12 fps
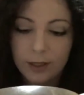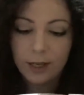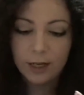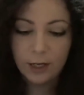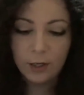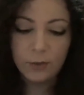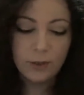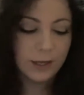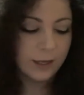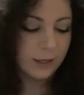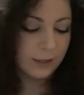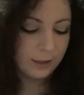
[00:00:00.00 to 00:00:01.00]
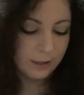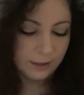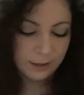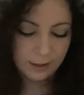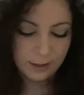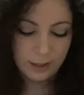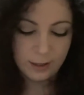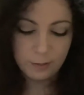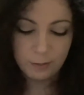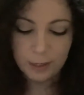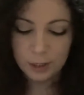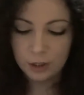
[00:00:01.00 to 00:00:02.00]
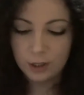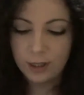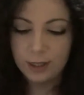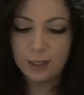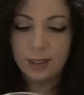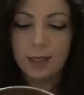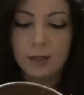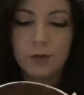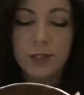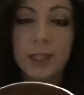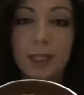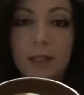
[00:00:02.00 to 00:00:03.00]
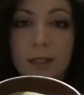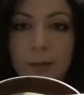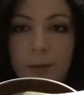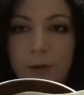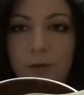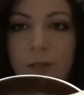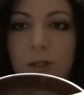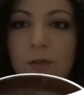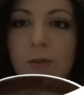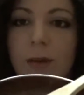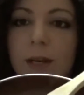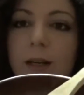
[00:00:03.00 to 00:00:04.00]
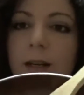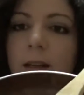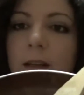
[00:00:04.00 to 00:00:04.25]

I know I keep mentioning and advertising my friend Greg,